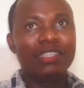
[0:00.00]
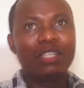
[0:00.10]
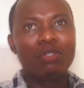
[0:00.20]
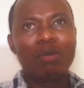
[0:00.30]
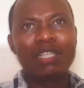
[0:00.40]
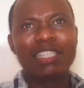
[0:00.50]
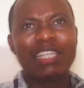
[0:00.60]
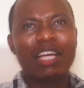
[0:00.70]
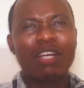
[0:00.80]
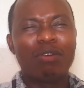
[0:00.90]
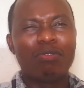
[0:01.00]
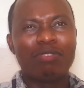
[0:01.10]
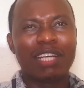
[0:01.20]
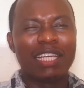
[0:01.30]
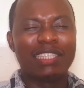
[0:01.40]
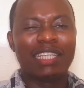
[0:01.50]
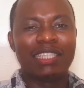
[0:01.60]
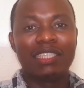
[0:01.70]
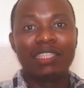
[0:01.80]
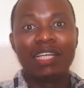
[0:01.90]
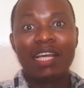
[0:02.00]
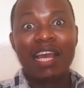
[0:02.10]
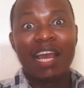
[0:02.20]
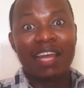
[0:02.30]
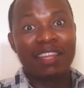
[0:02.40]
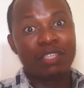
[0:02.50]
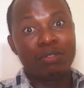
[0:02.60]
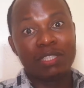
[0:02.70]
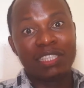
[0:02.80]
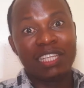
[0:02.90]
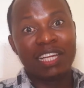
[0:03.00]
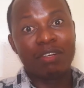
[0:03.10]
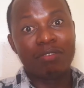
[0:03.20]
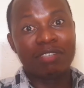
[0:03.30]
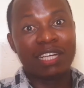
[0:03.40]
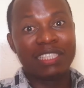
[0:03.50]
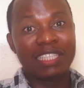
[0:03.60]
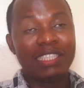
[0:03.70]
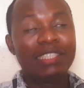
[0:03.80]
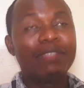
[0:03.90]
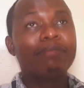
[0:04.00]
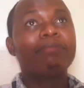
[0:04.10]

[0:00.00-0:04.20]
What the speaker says: towards the end of class 8. I think towards the end of class 8.